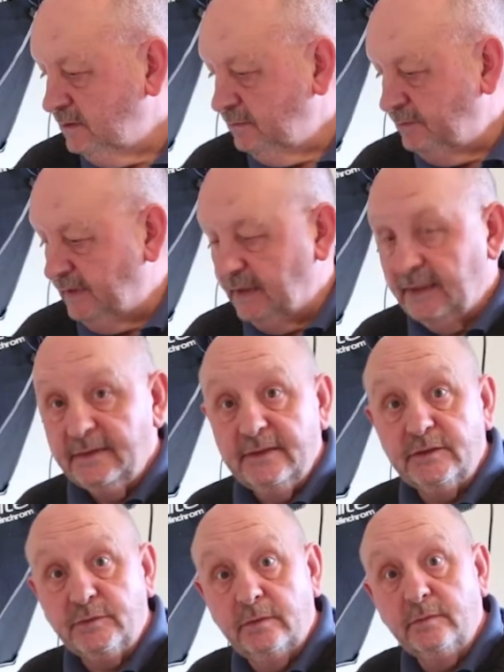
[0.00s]
a bit like
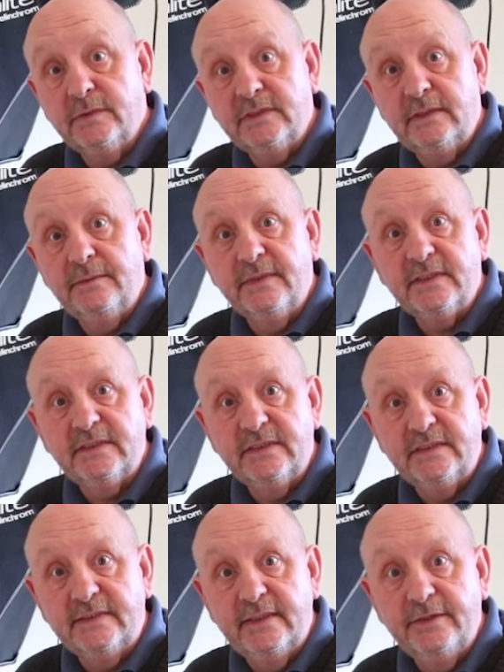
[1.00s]
this one, which I'm actually
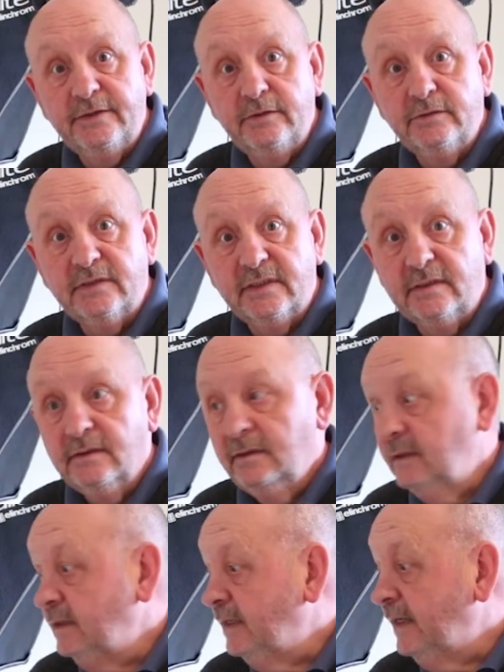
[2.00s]
still using,
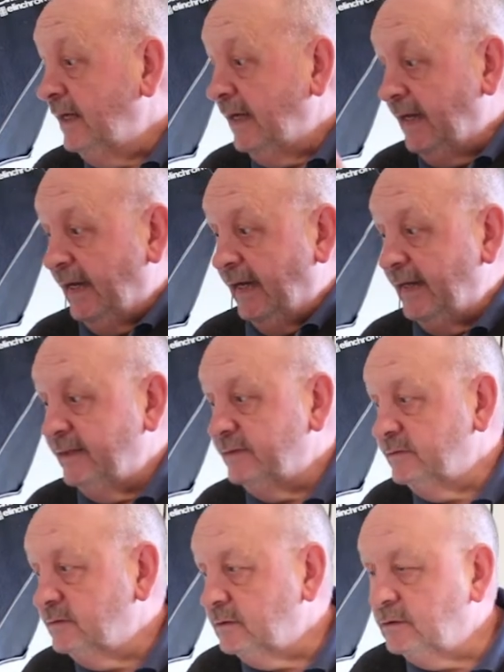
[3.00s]

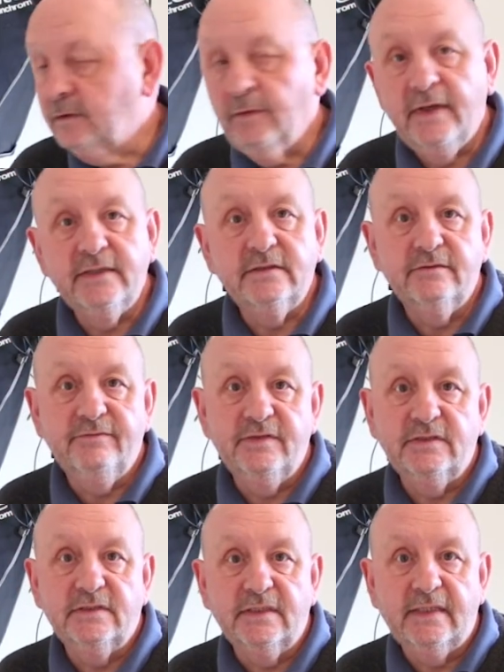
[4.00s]
and quite
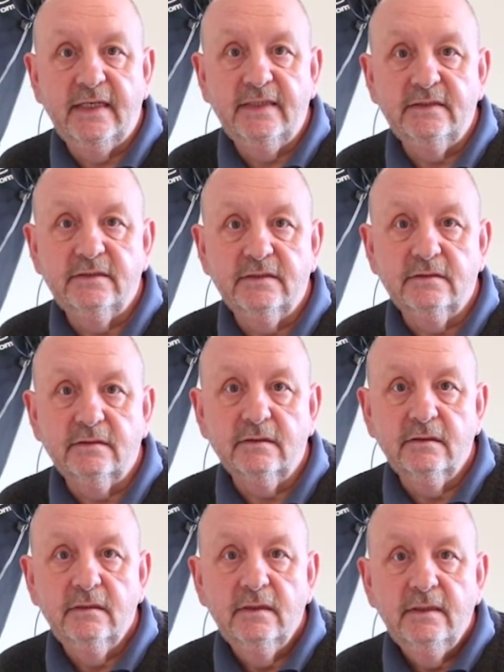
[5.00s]
sophisticated
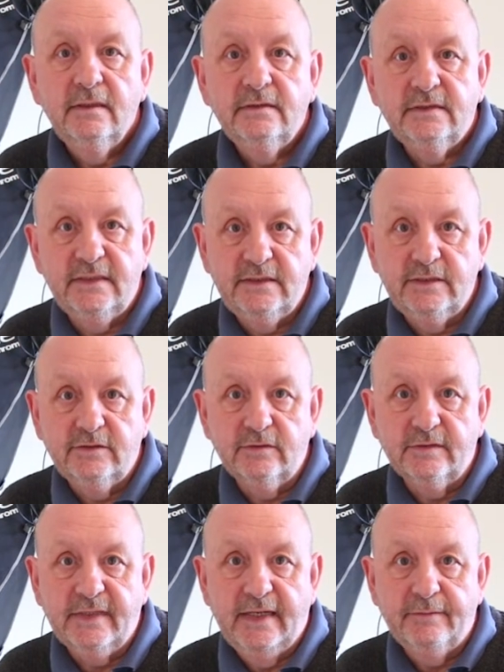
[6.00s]
digital
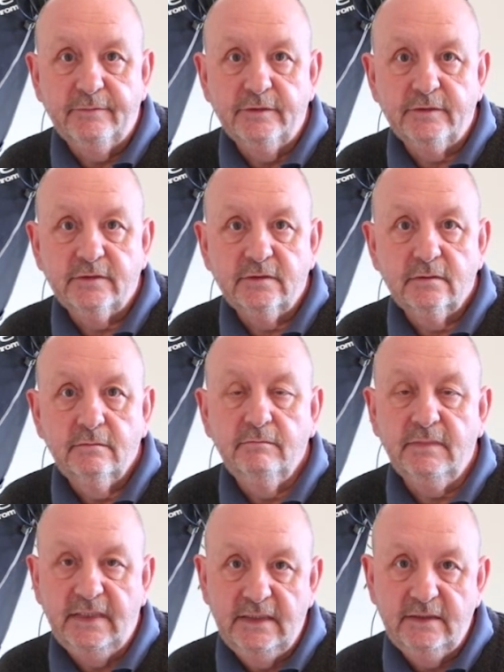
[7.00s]
cameras,
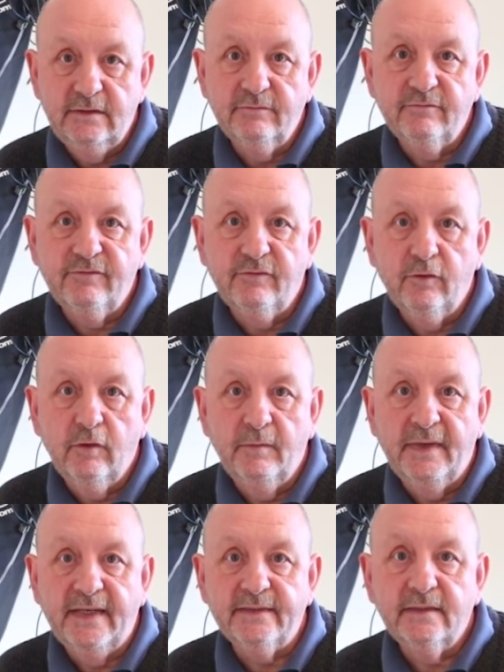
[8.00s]
medium
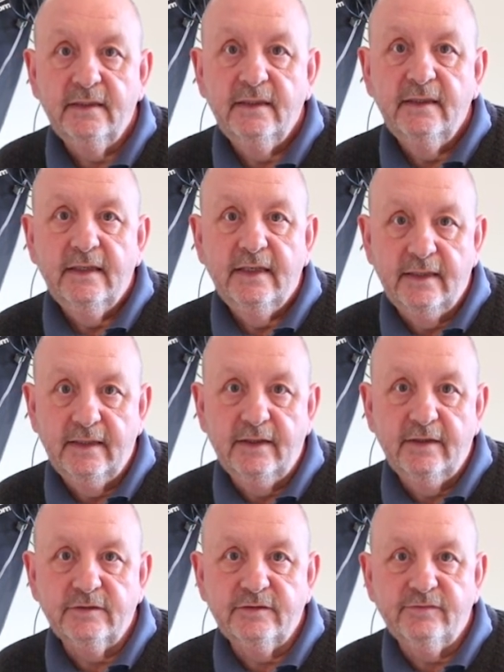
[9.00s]
format and
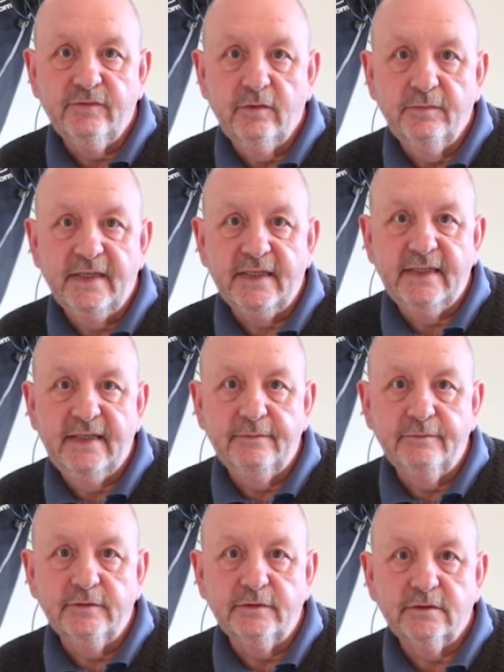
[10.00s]
large format
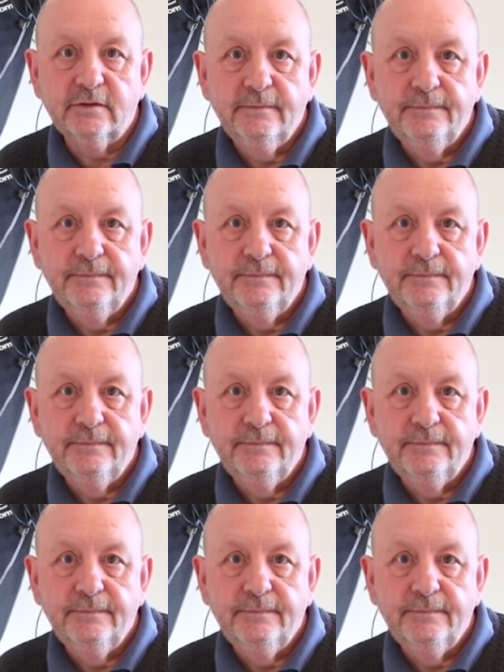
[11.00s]
cameras.